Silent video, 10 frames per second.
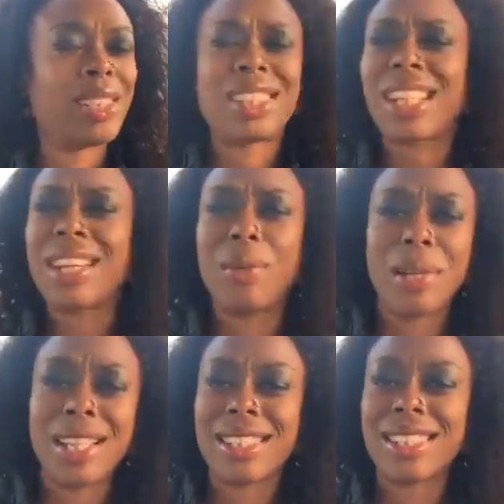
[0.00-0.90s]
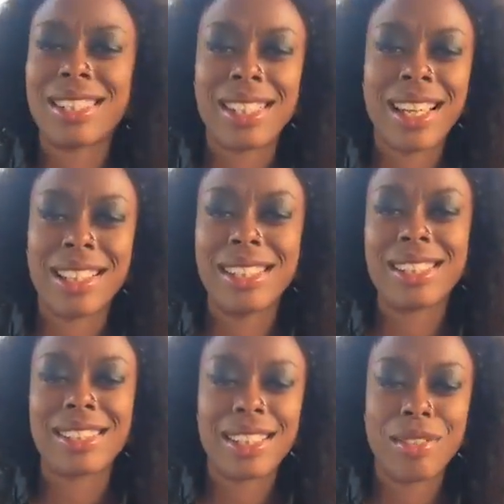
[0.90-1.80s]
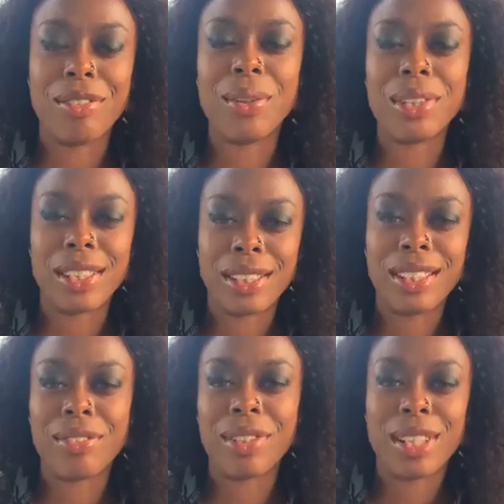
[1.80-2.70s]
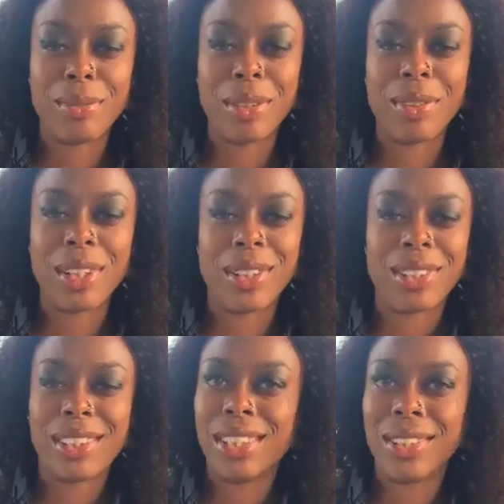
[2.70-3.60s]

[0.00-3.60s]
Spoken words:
just kind of ways that society is unfolding, if we're going to be real,